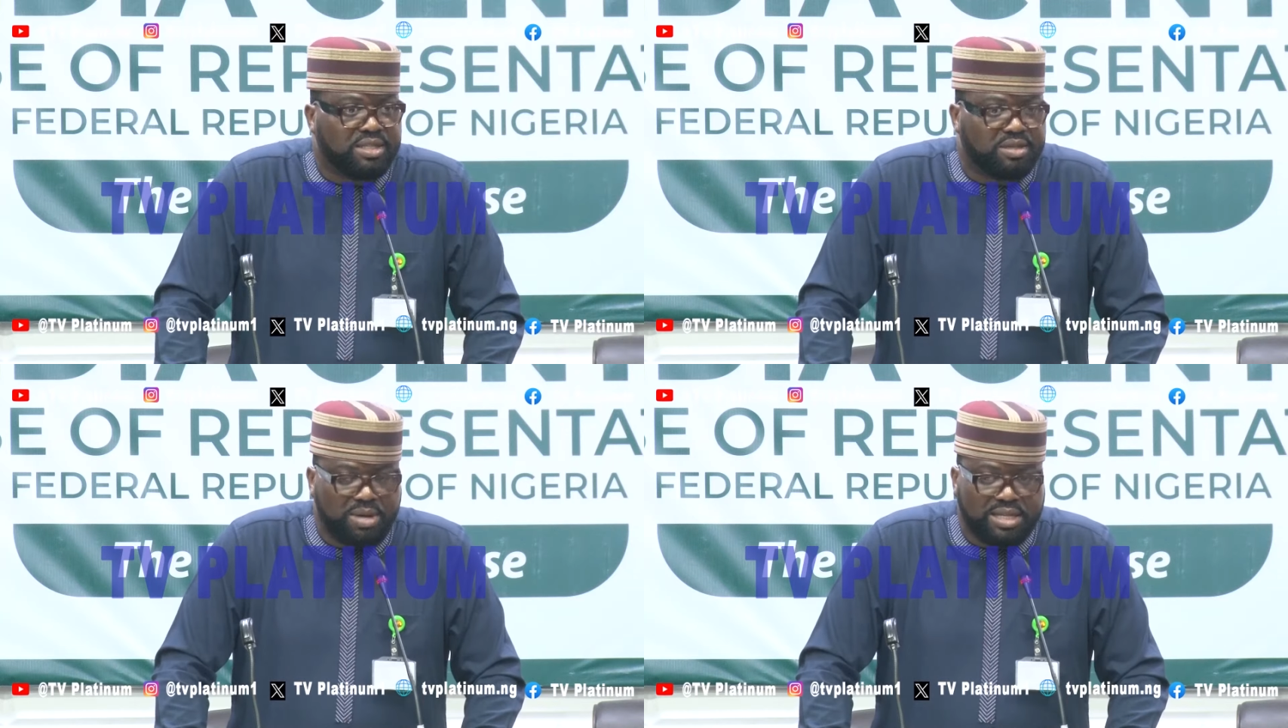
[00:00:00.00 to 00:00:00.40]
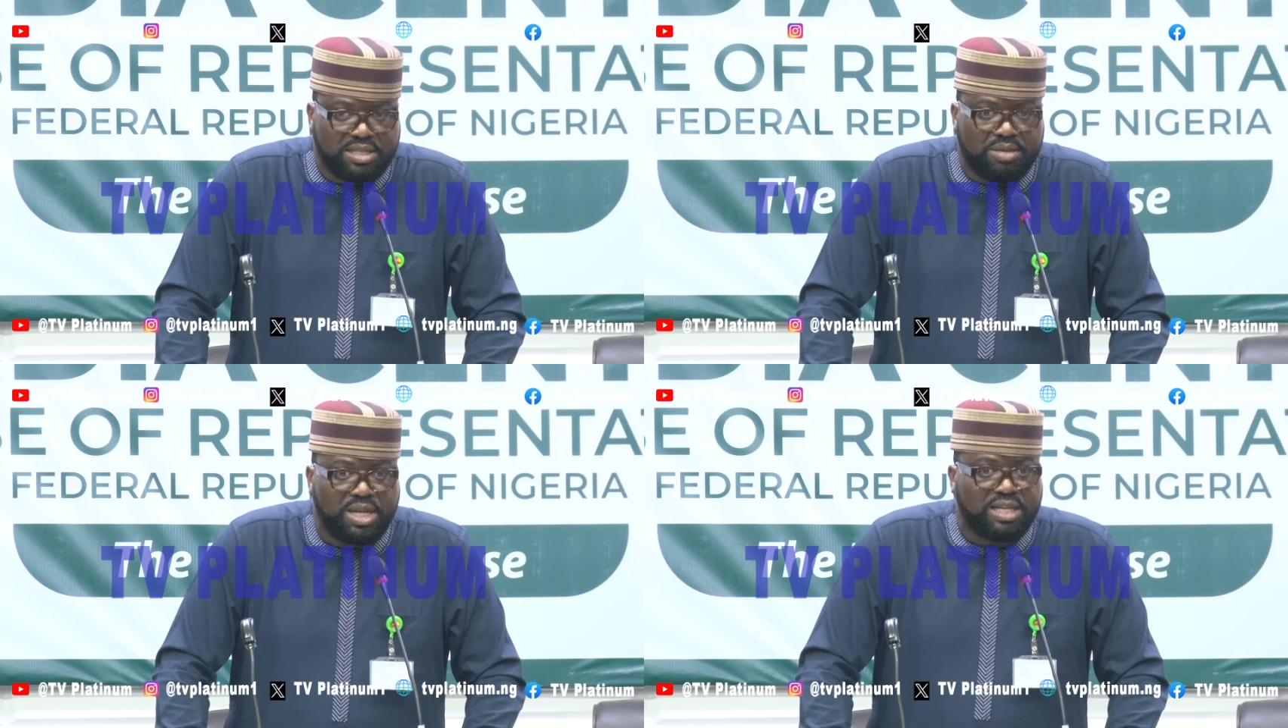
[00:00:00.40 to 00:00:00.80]
It might
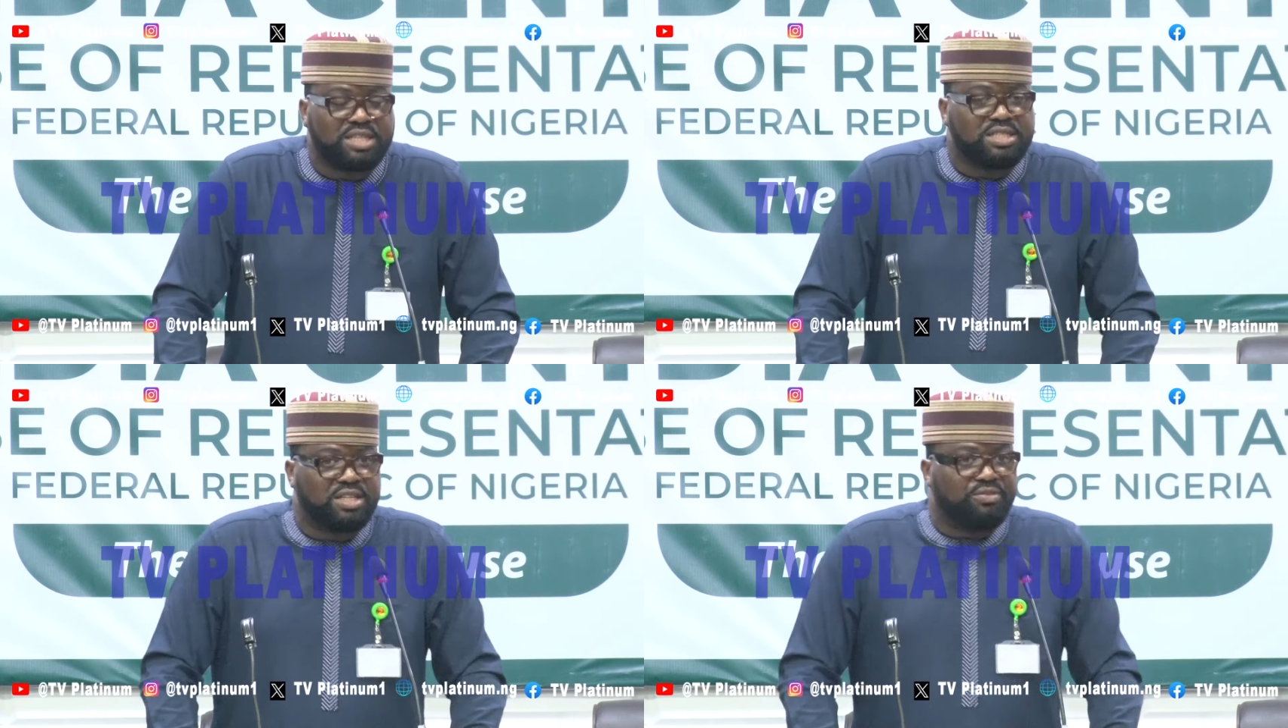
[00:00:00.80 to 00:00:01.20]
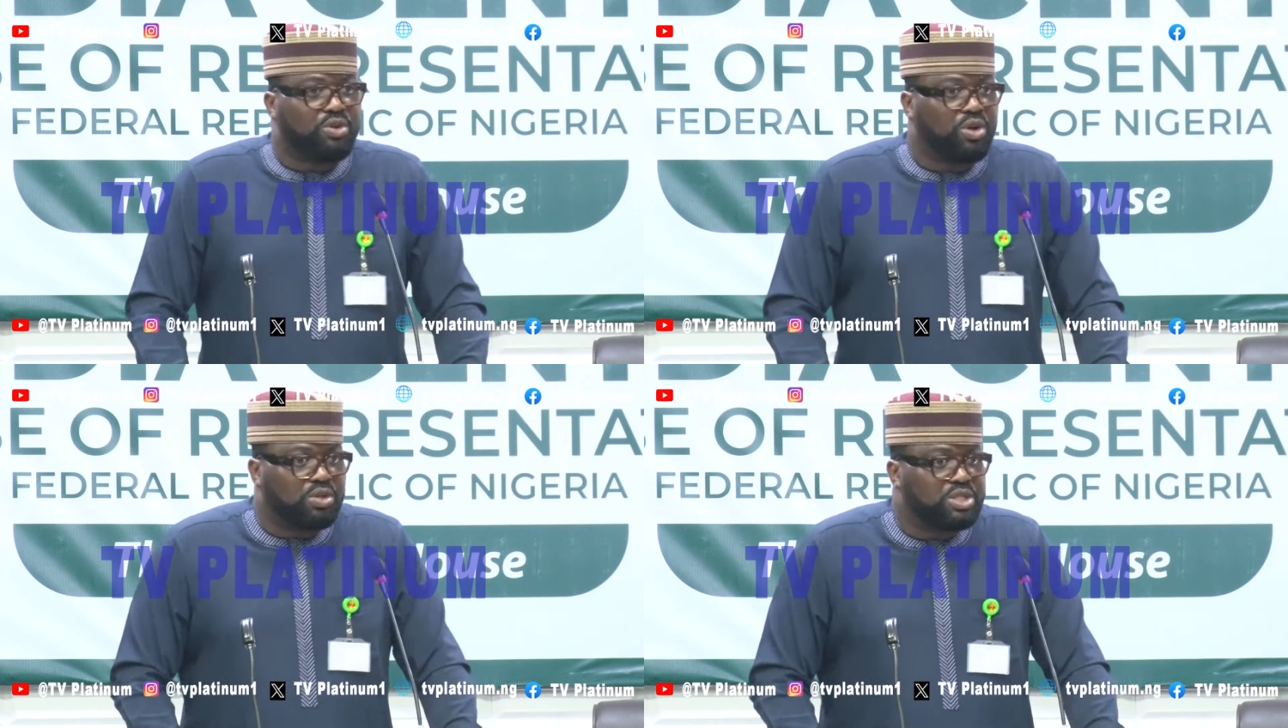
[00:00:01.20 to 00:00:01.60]
seem like it's
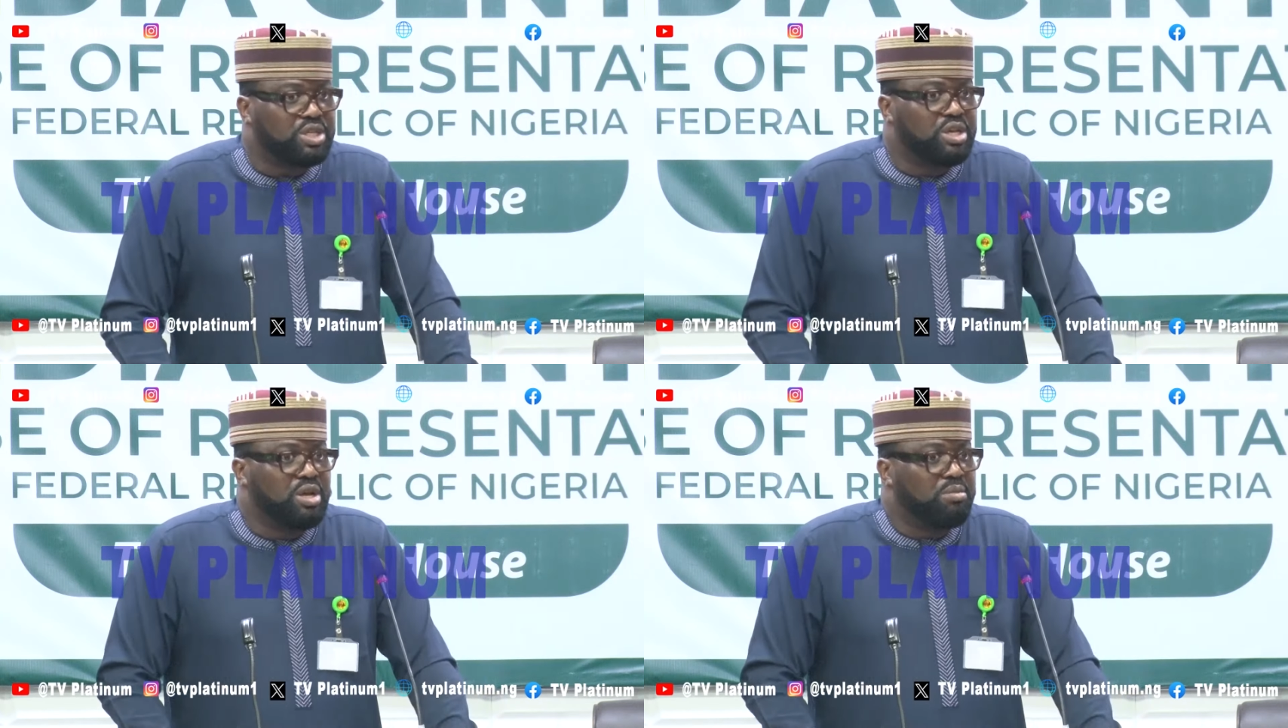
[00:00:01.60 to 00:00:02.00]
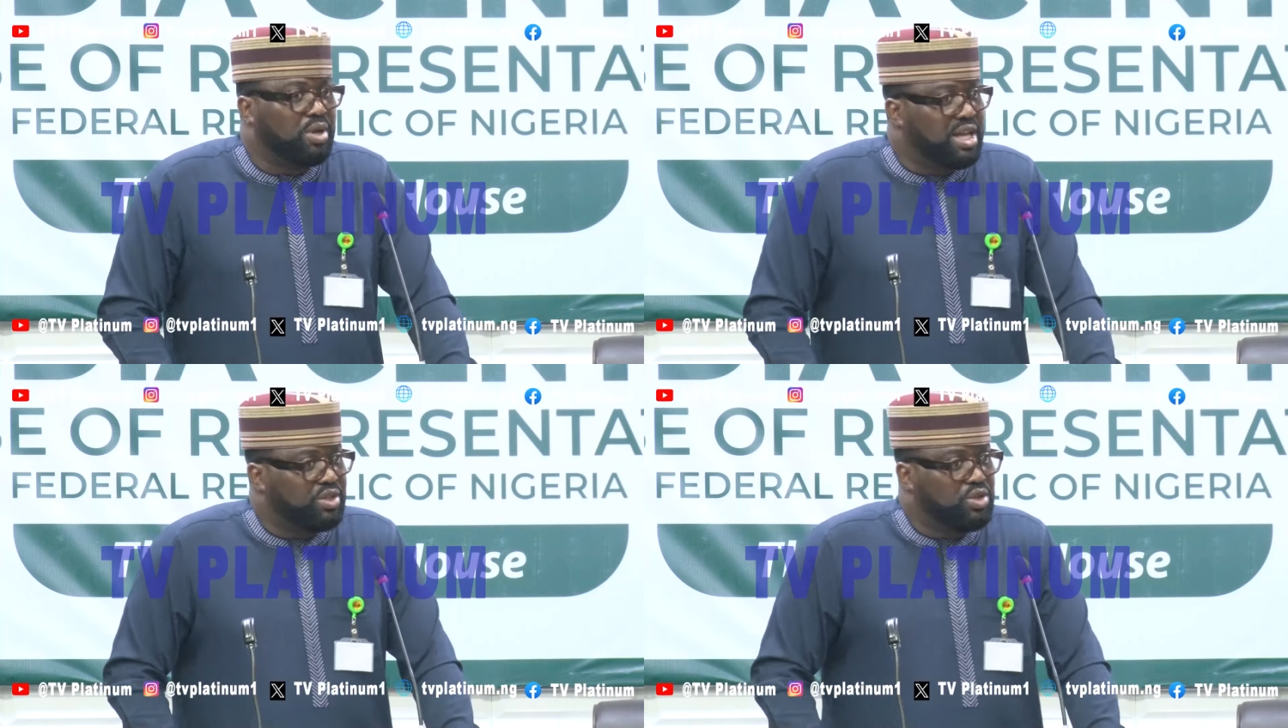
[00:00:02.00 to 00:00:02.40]
difficult,
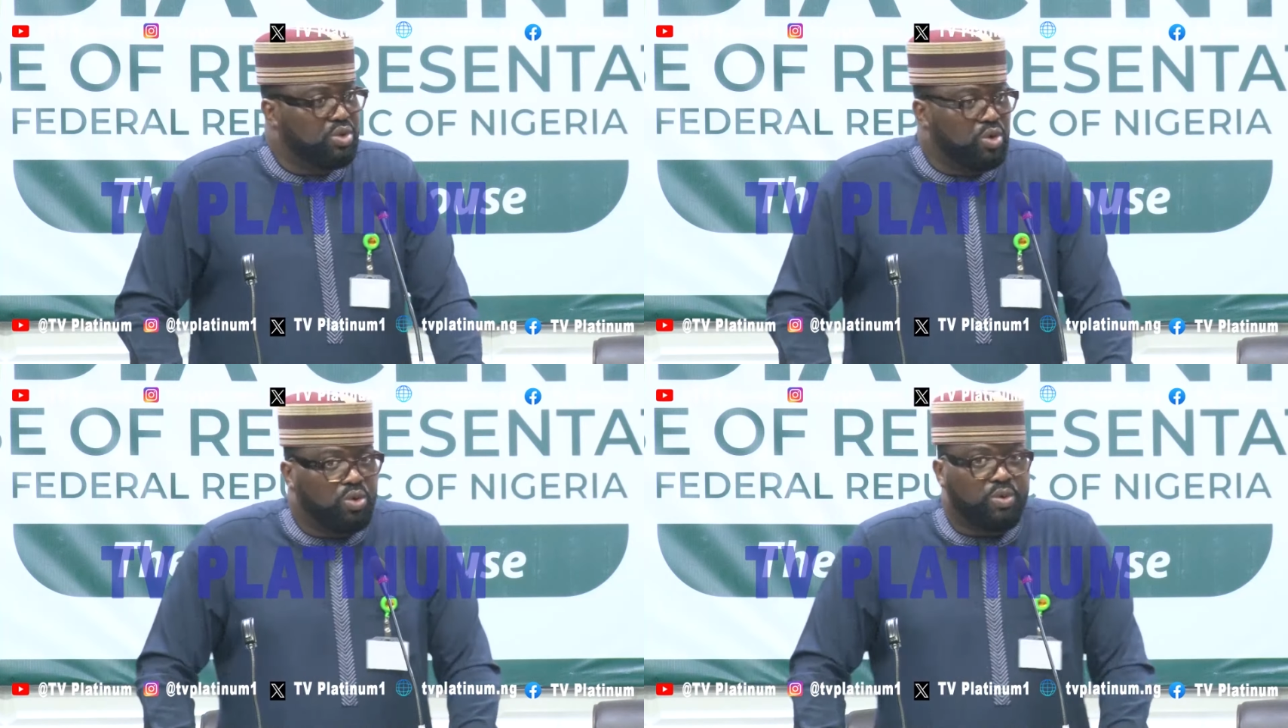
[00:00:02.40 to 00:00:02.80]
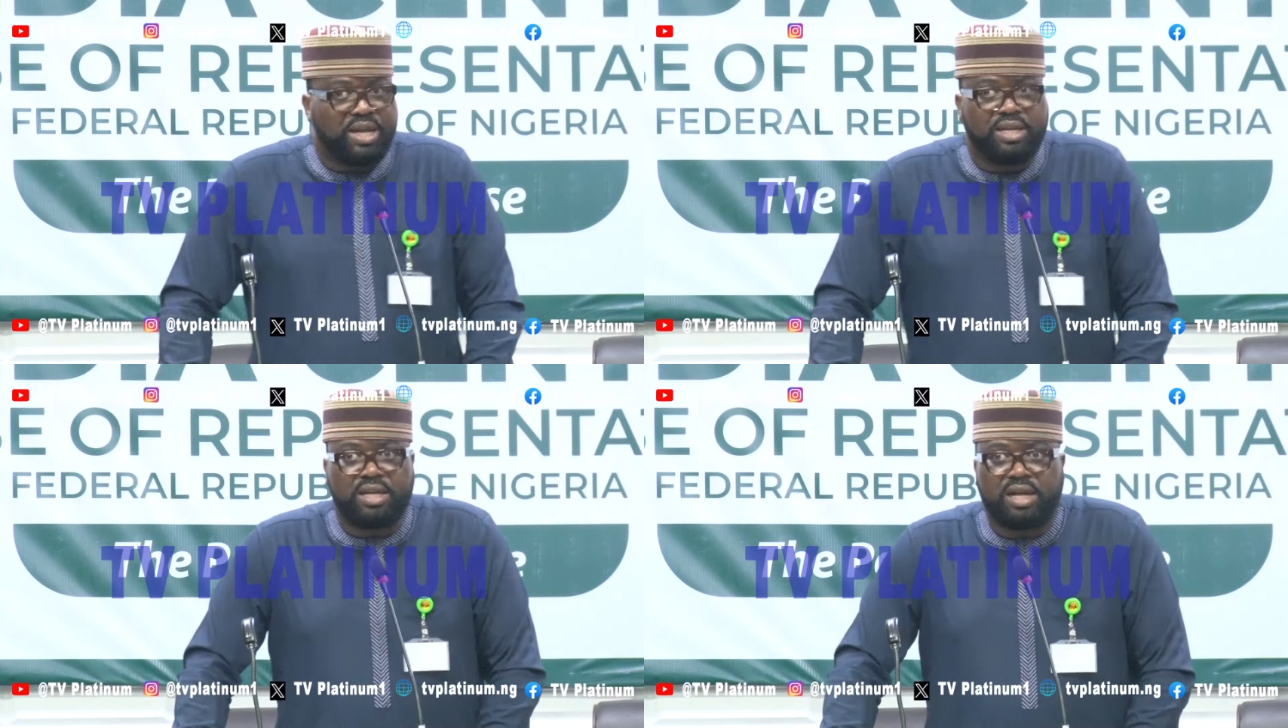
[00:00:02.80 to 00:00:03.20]
but like you know,
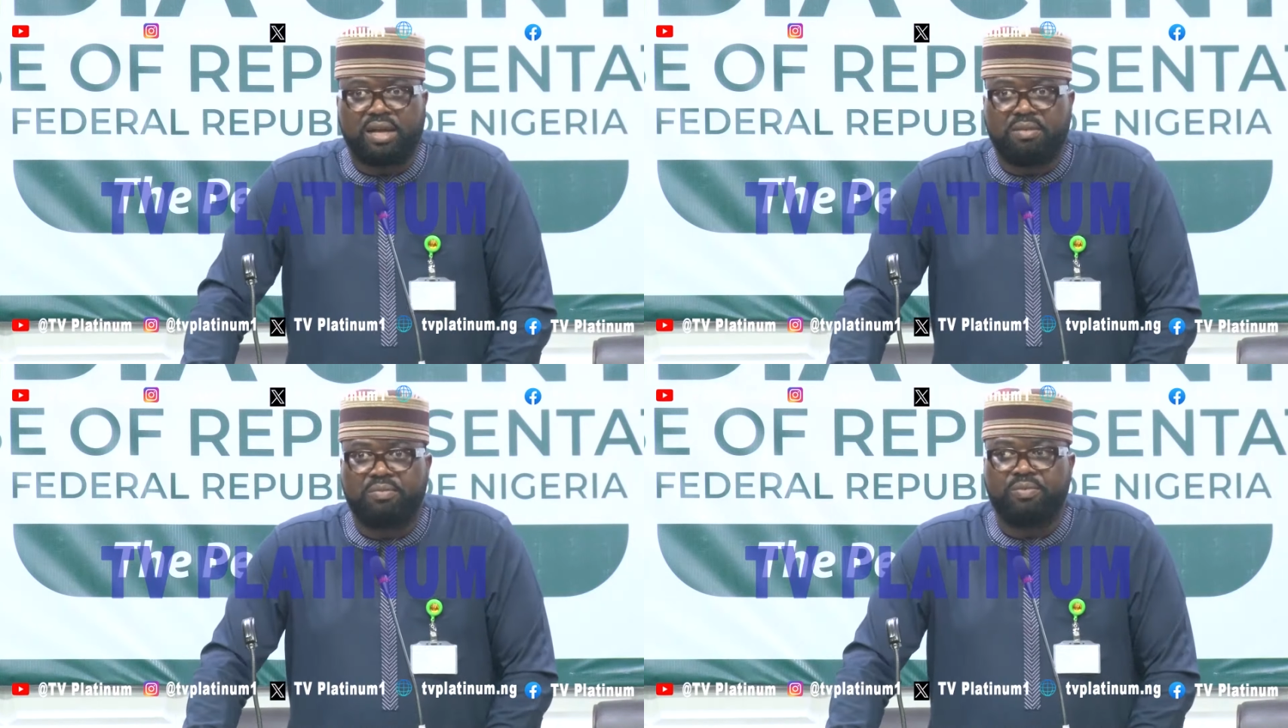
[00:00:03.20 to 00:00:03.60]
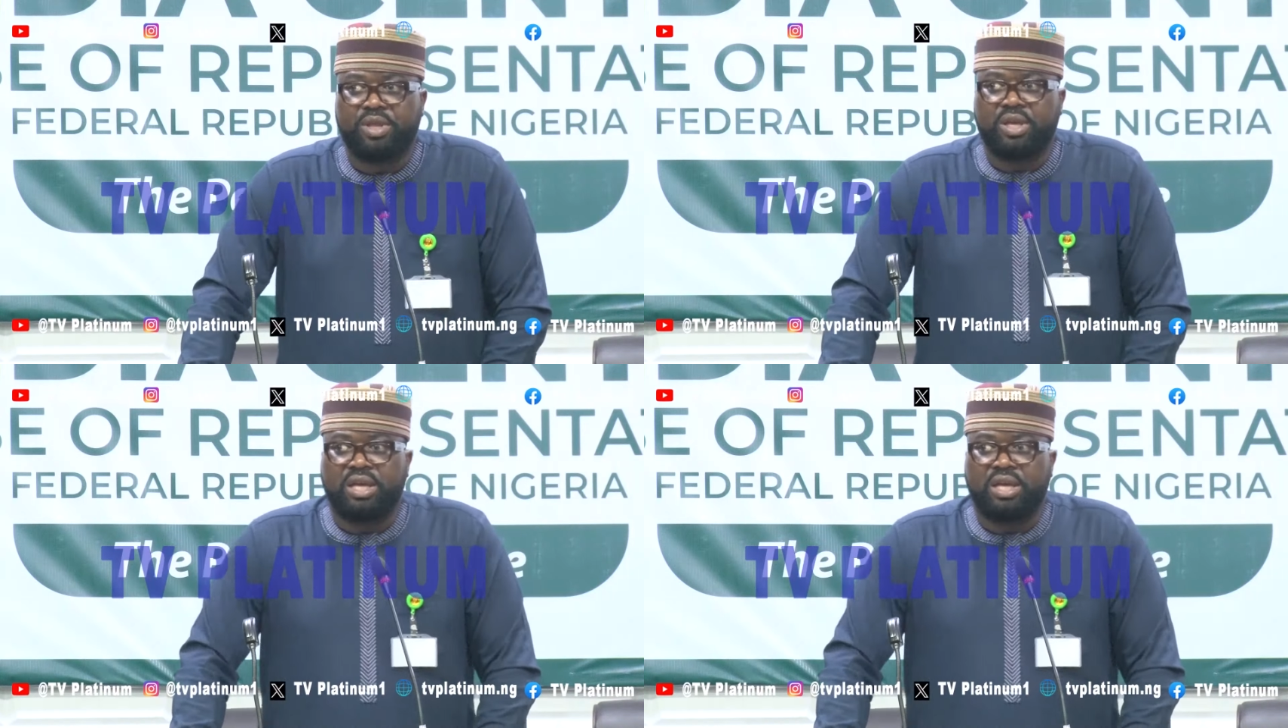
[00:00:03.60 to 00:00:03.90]
when um,